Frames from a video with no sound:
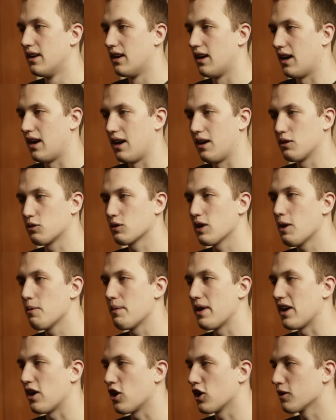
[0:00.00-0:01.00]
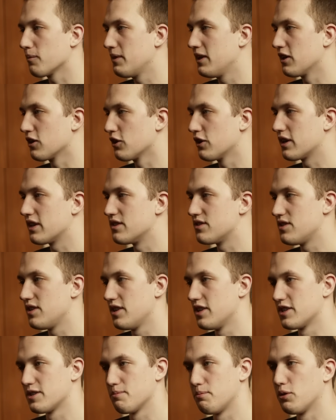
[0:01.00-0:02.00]
Around my arm here, you can see
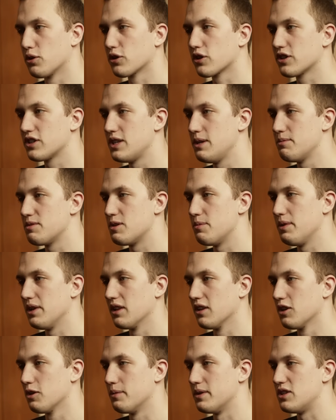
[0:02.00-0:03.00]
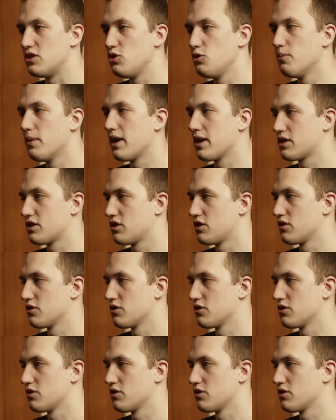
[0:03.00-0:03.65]
this blur seems to be a little bit too much.